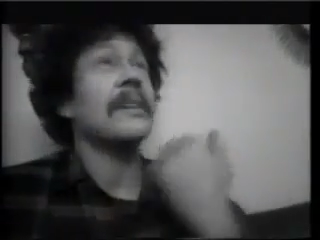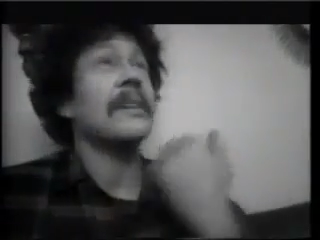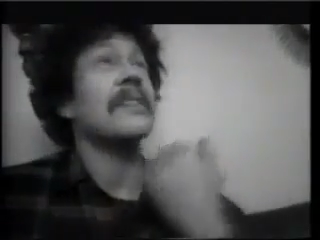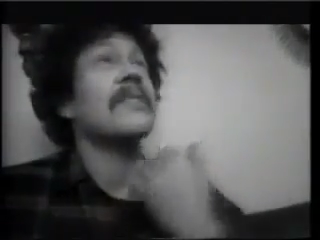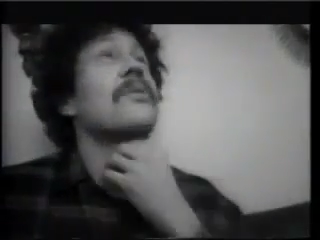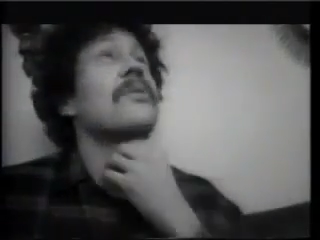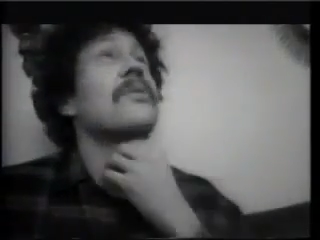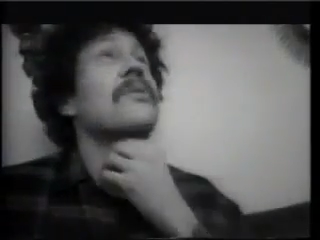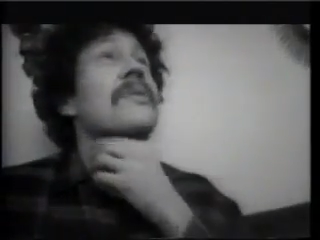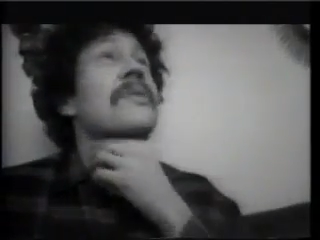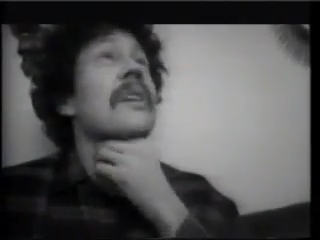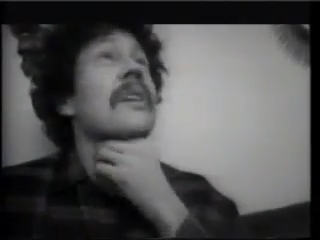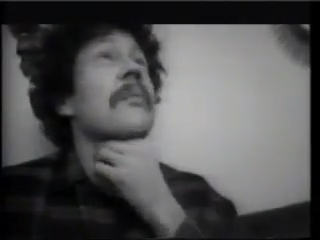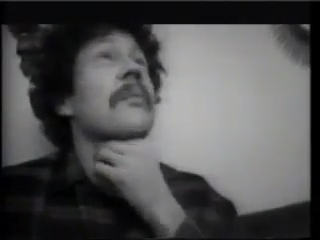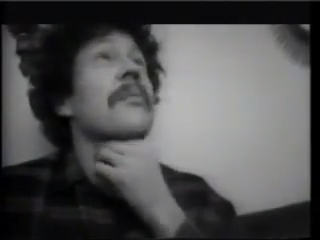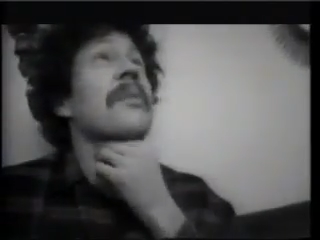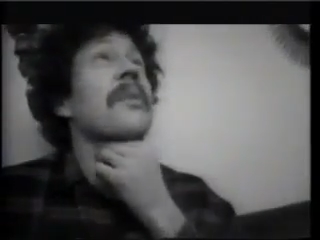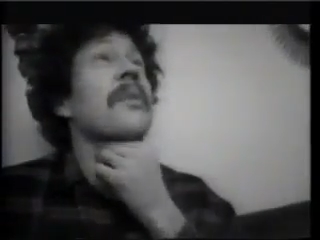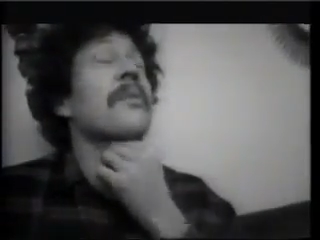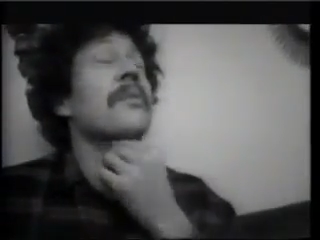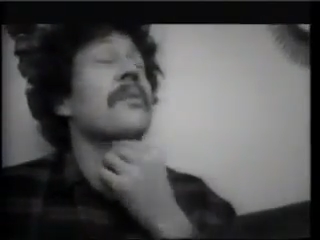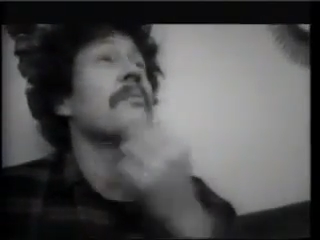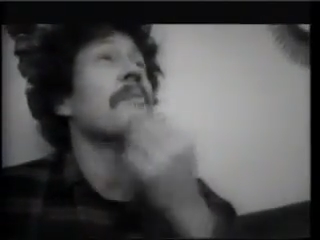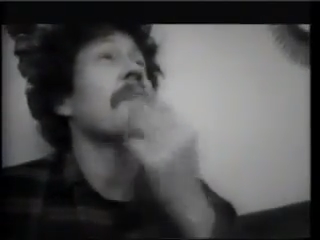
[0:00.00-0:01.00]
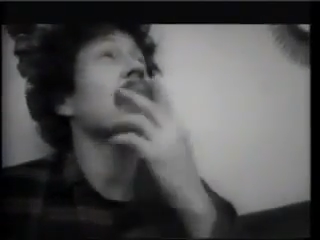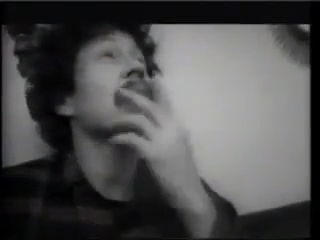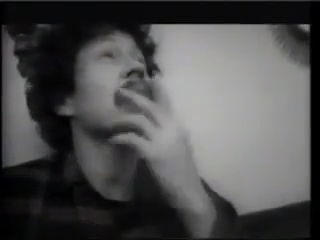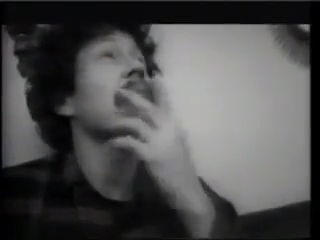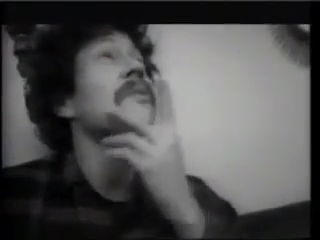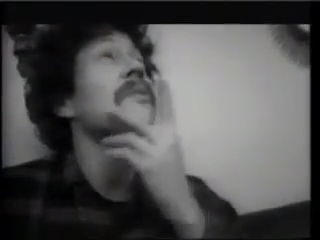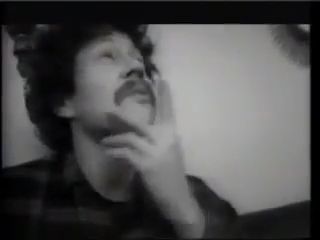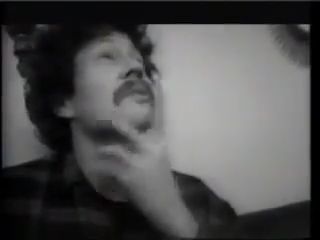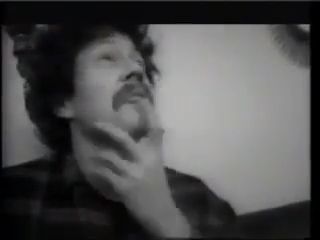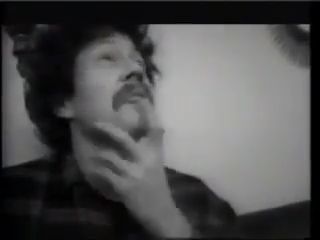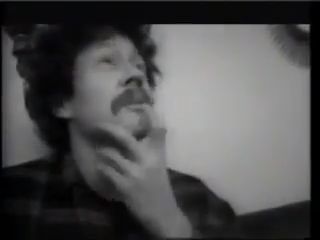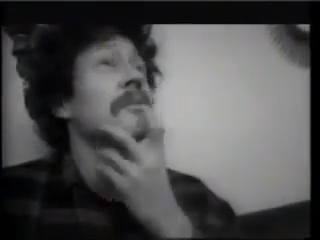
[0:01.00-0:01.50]
He's loosened up those
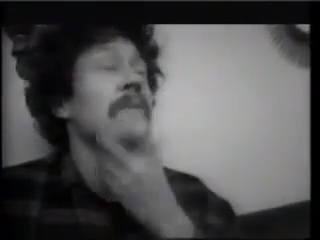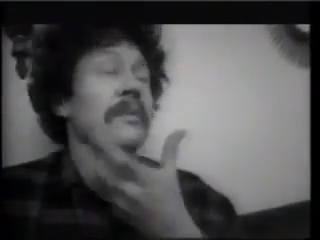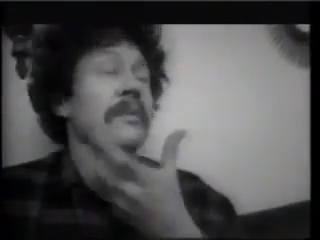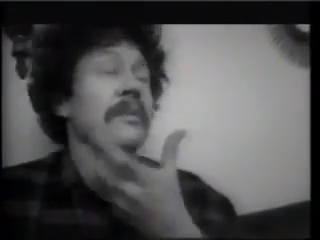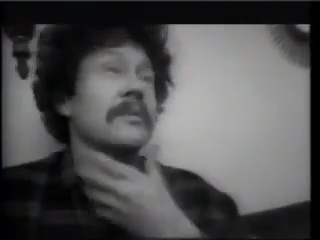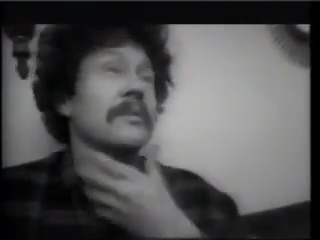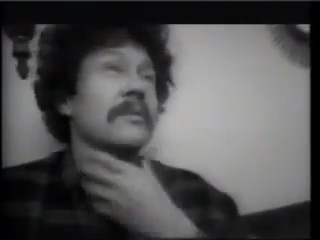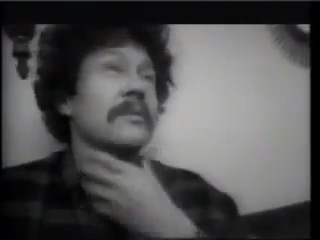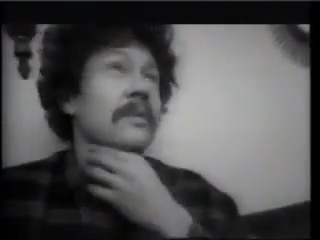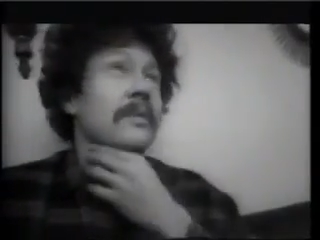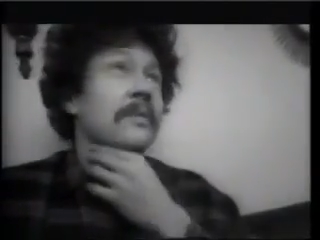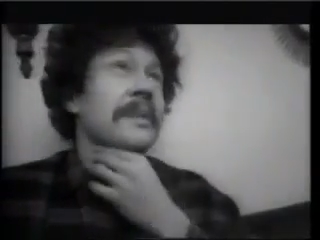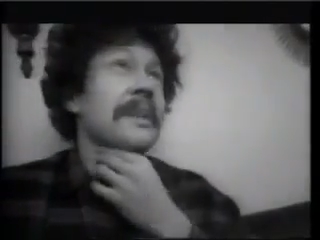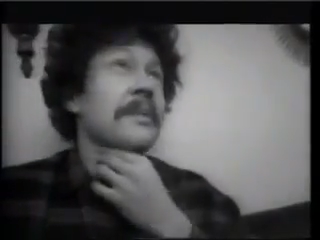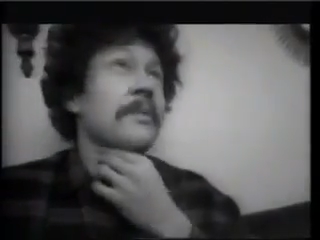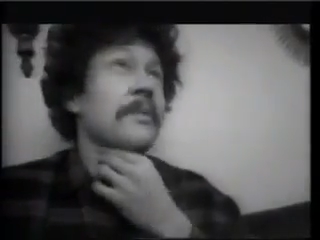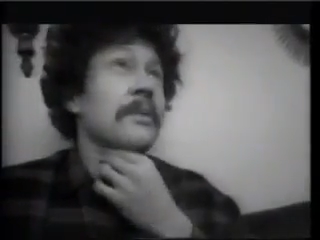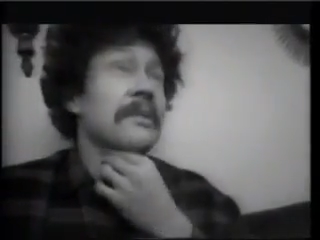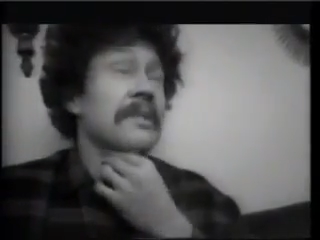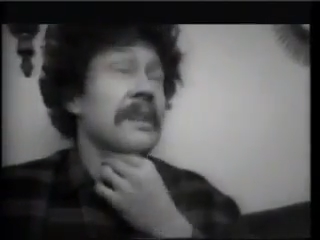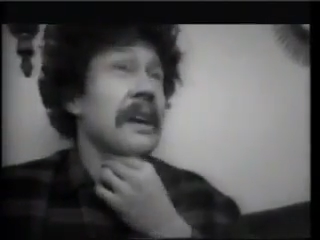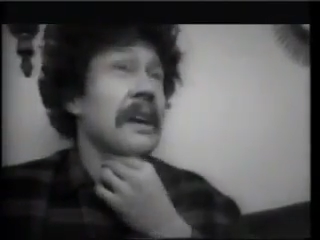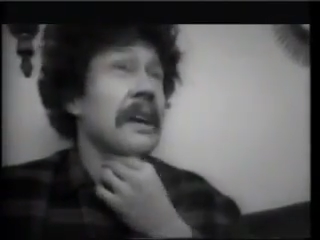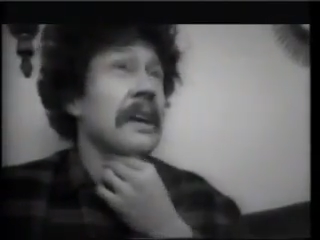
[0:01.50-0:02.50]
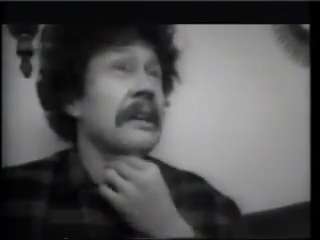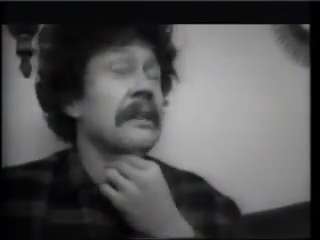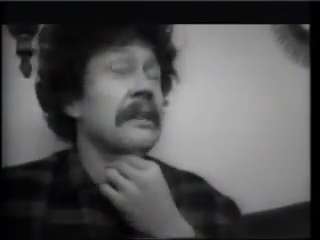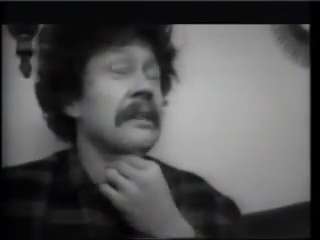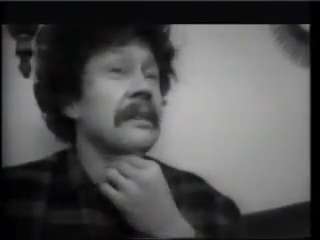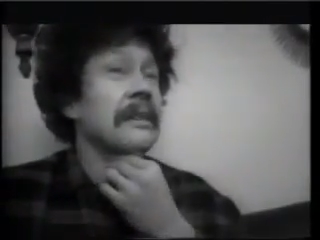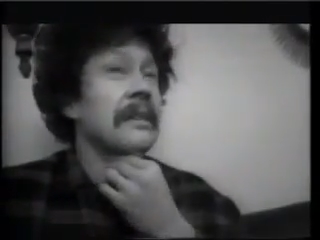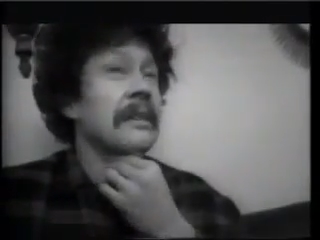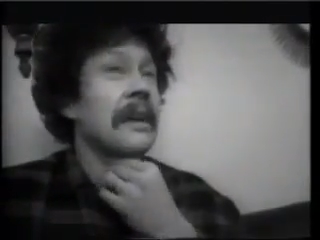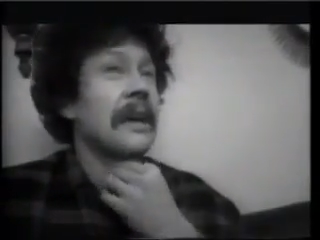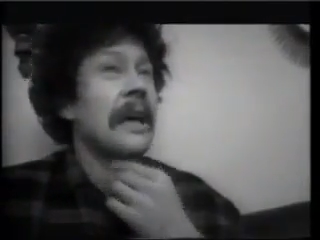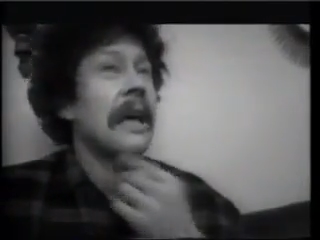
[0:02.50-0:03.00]
muscles that were, for me, were
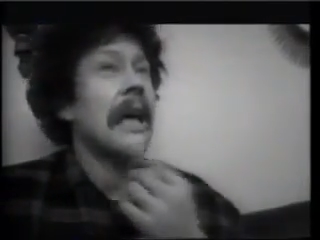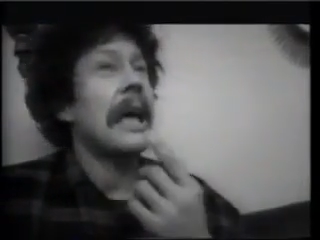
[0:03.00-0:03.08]
tight.